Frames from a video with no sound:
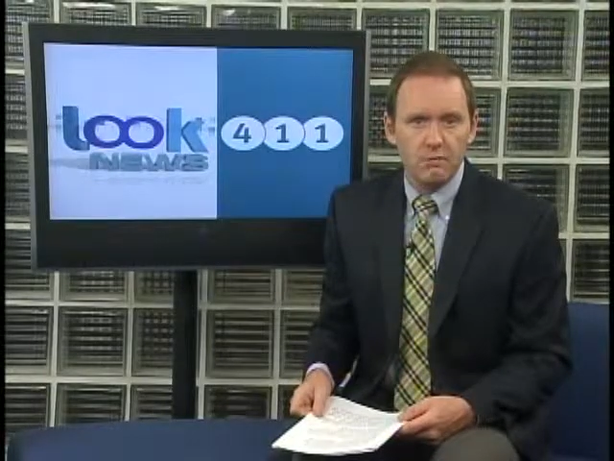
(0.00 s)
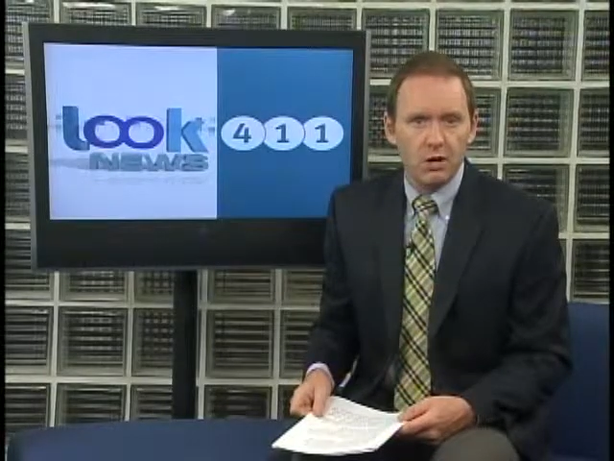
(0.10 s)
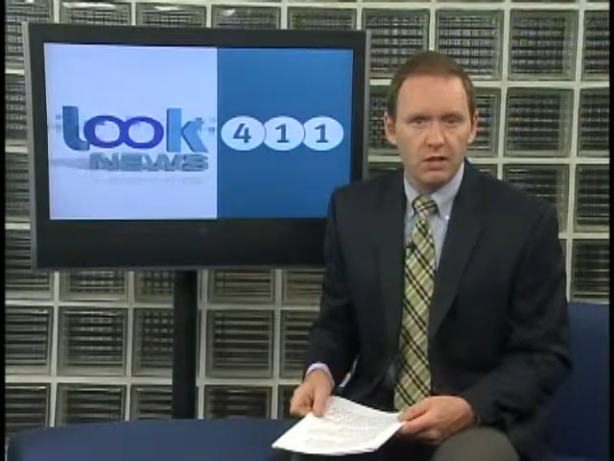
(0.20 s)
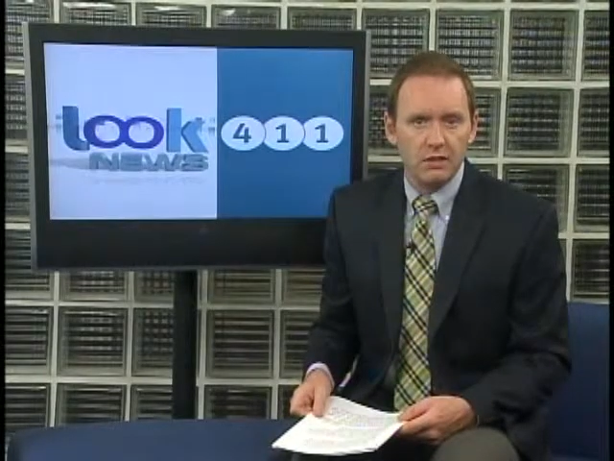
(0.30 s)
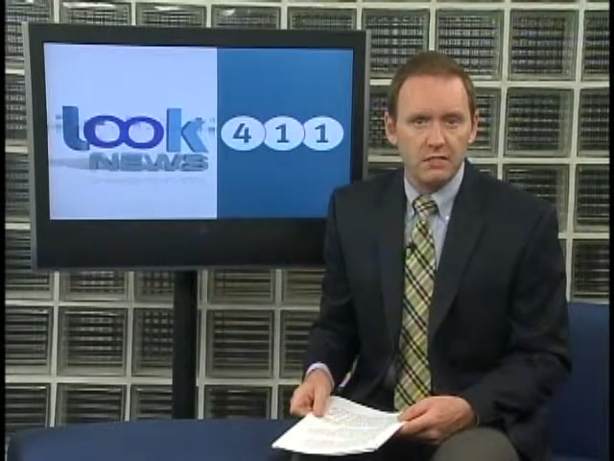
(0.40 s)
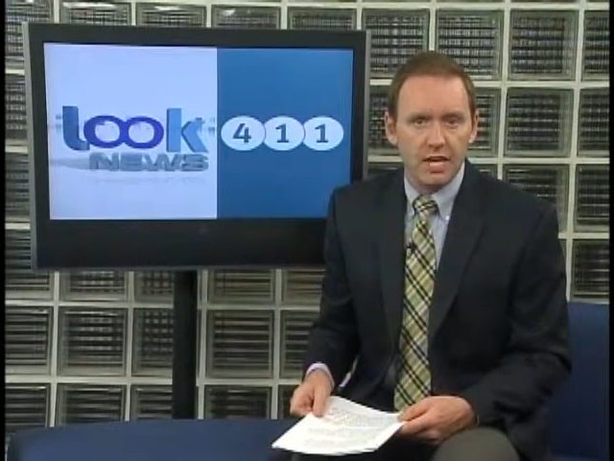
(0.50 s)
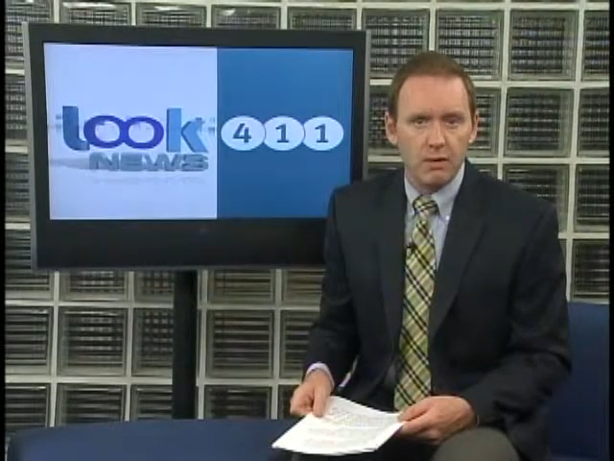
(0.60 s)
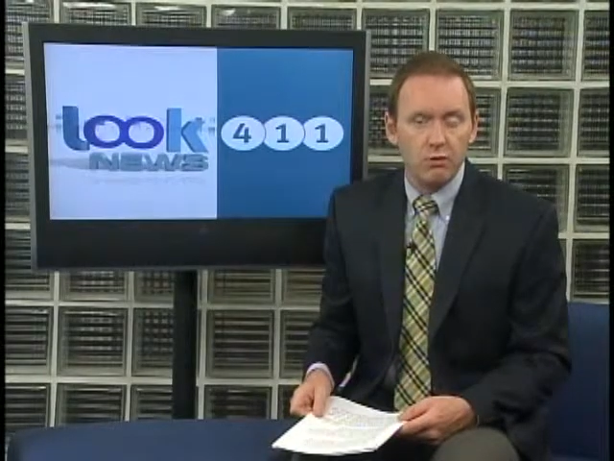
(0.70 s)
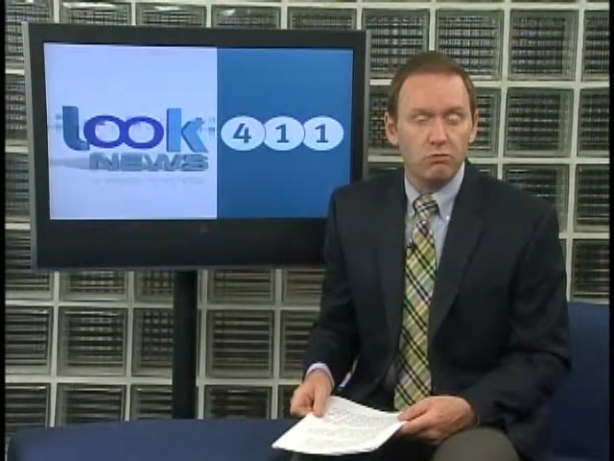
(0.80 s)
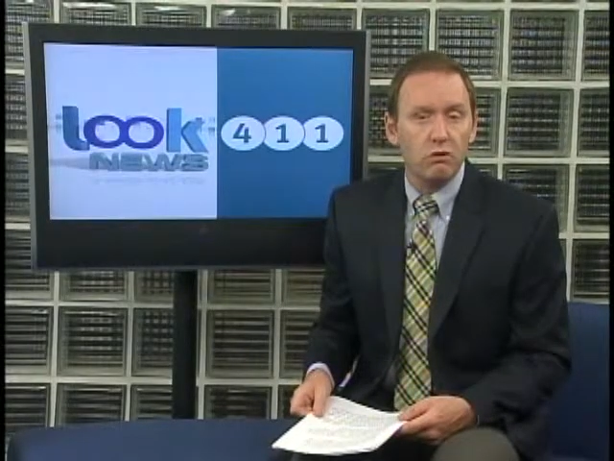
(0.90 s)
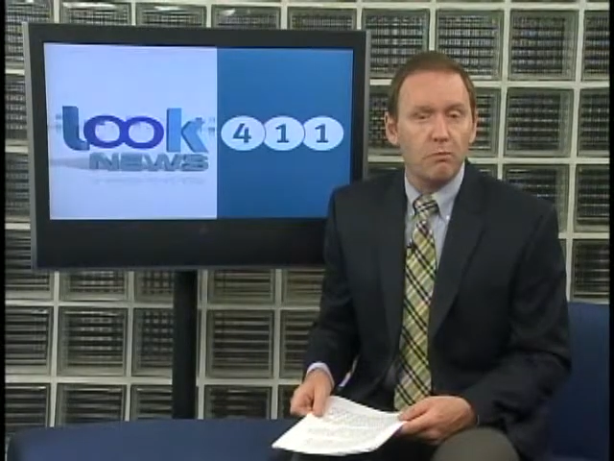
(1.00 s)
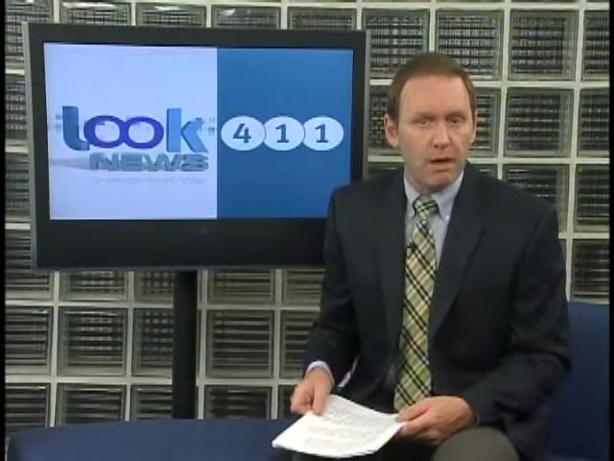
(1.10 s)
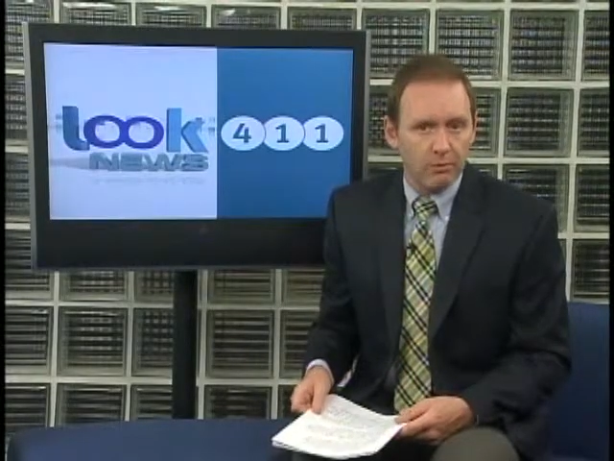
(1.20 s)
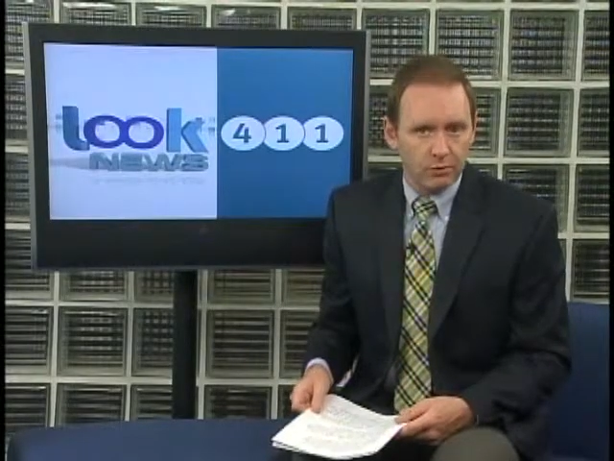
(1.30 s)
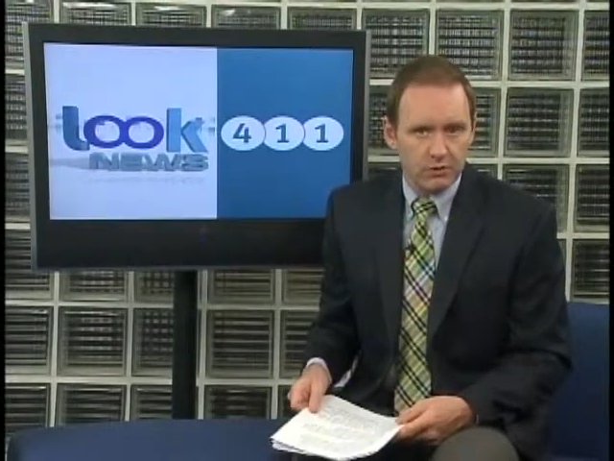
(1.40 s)
mark the day with
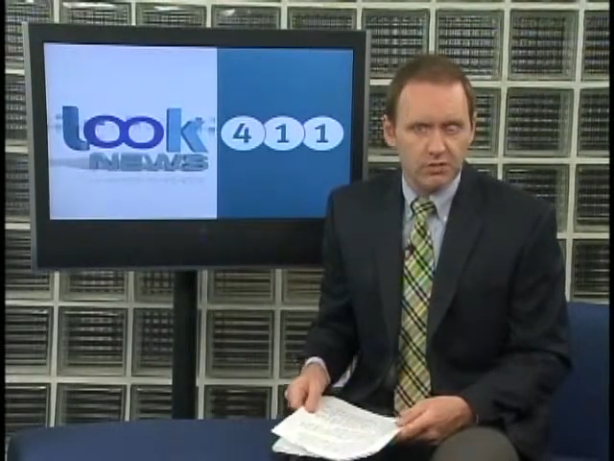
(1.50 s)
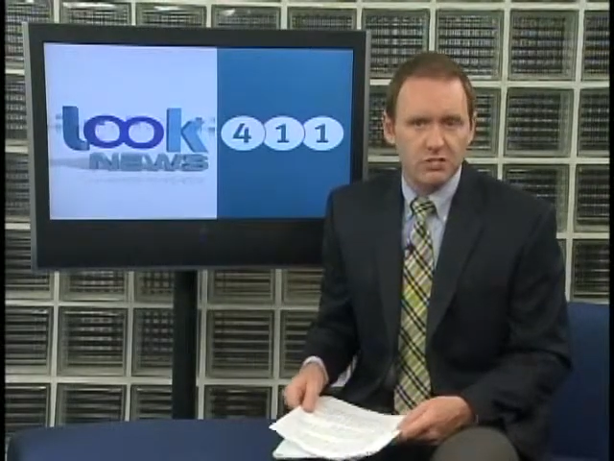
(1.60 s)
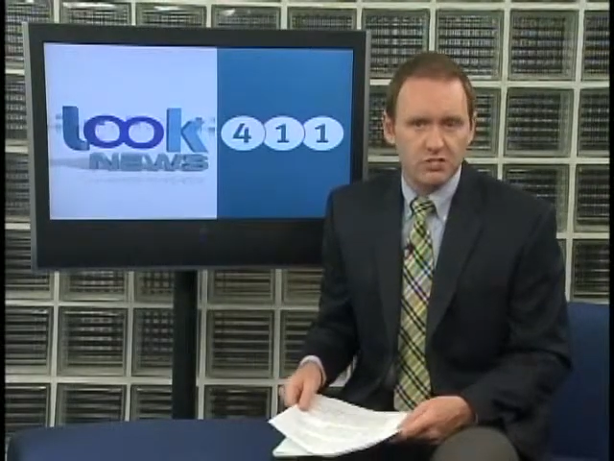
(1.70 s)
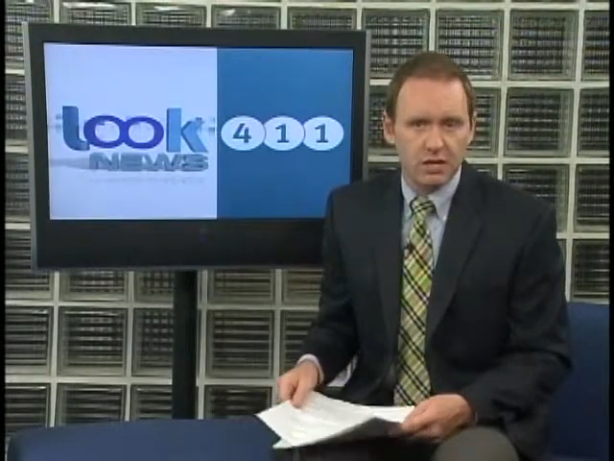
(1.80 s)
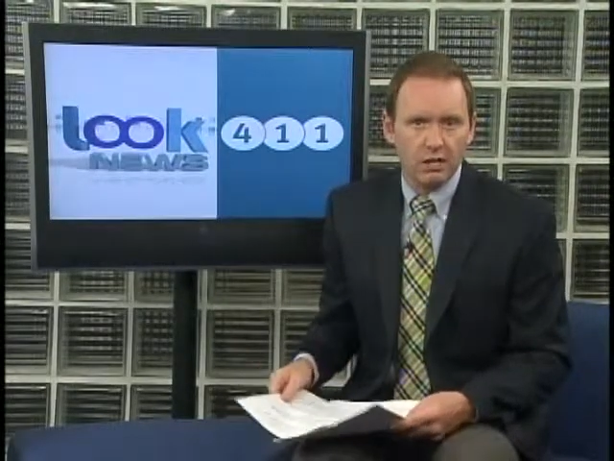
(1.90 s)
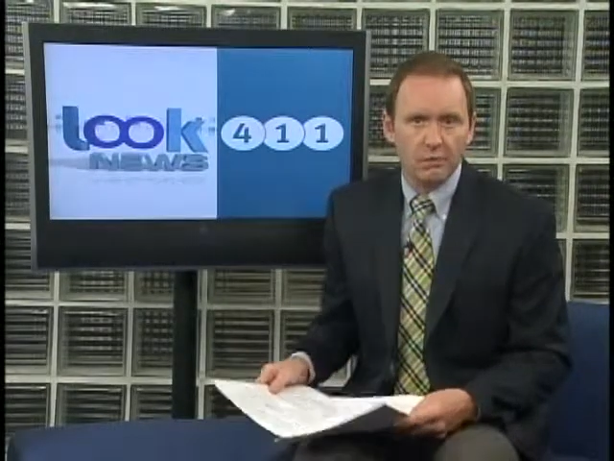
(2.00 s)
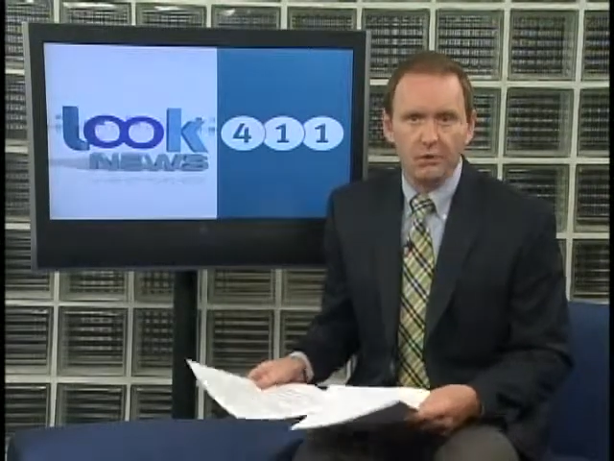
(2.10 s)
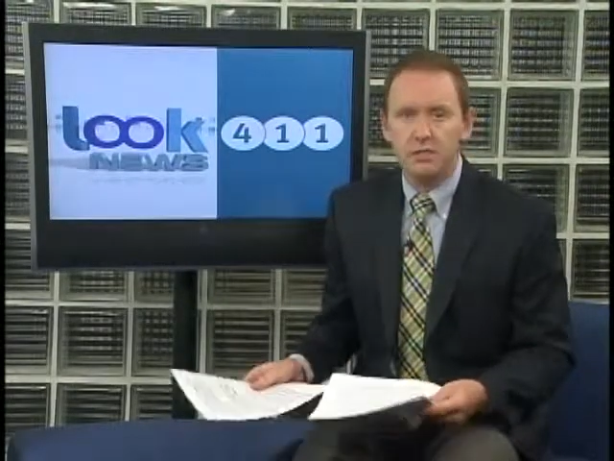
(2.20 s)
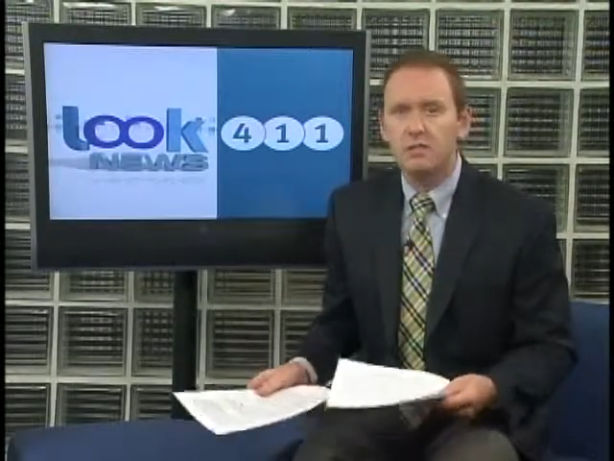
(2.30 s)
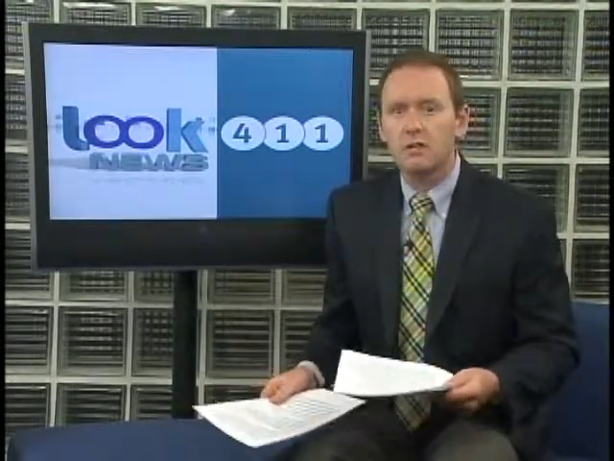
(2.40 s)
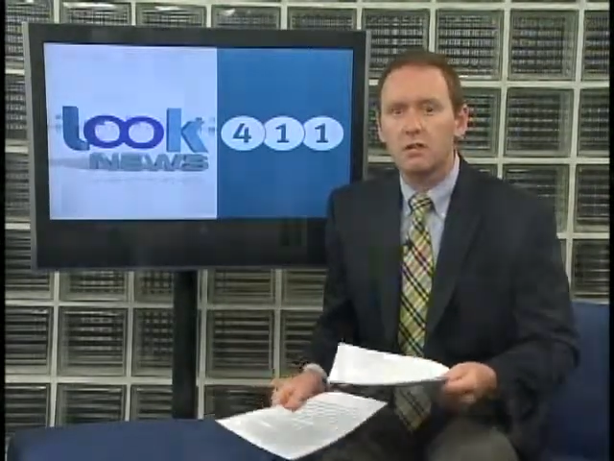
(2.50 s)
remembrance ceremonies.